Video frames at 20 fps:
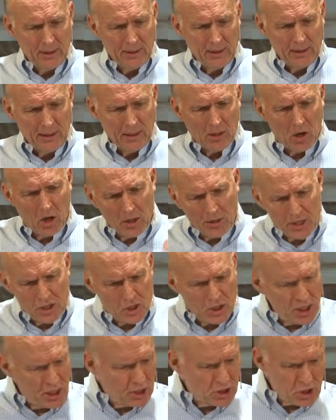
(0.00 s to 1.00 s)
And all that
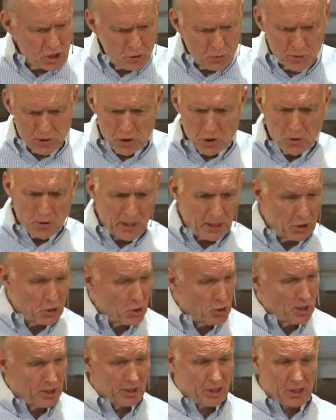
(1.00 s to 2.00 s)
Jesus was doing
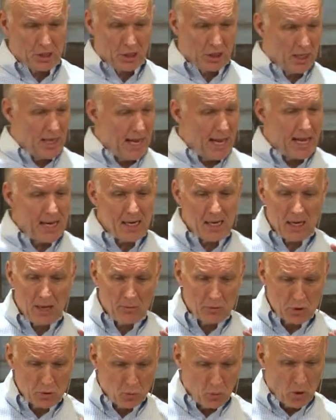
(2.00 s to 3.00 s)
during the delay, he
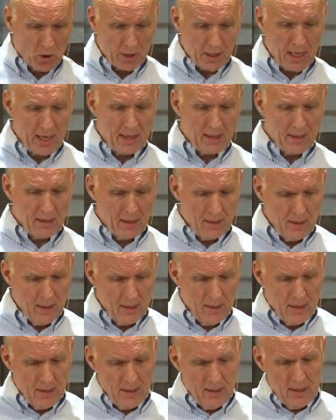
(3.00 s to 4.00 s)
was working.
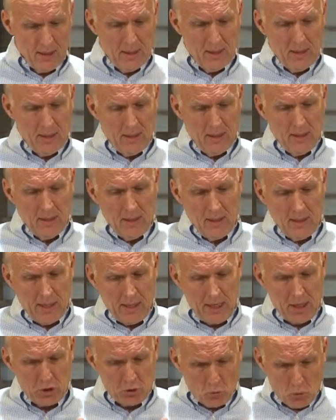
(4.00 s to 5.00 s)

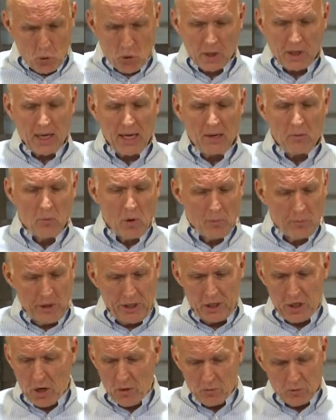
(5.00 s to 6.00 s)
He's working when we
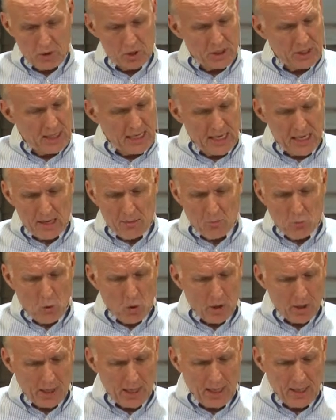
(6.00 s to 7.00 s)
don't see him
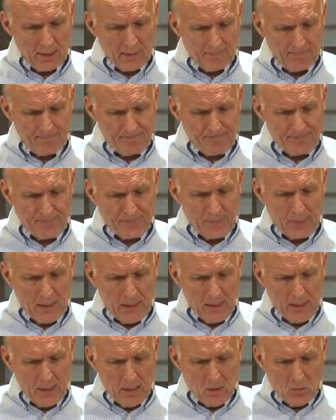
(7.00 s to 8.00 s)
working.
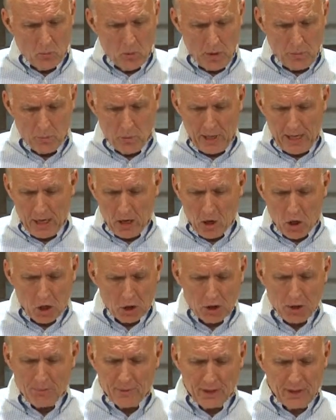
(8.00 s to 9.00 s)
When we
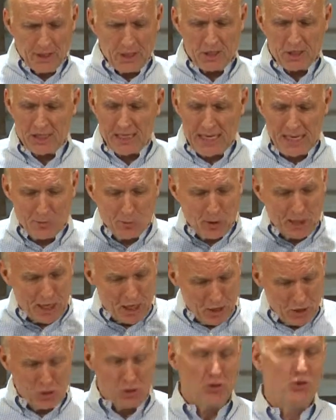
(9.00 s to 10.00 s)
ultimately see what
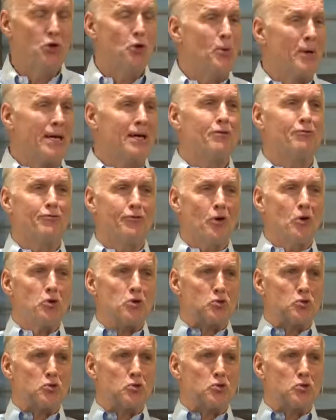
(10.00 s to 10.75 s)
he's doing, folks,